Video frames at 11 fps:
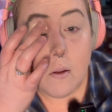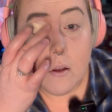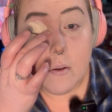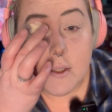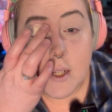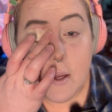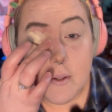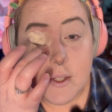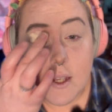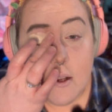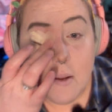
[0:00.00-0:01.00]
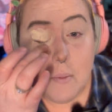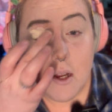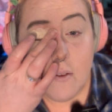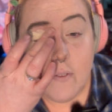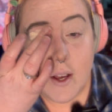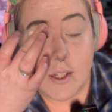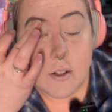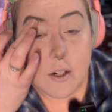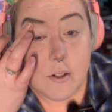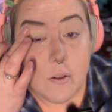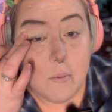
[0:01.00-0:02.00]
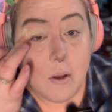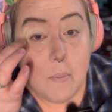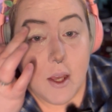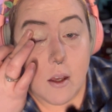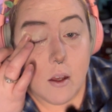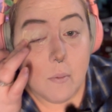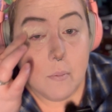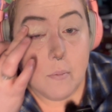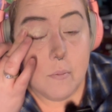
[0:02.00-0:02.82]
I will say I'm getting faster at doing my makeup.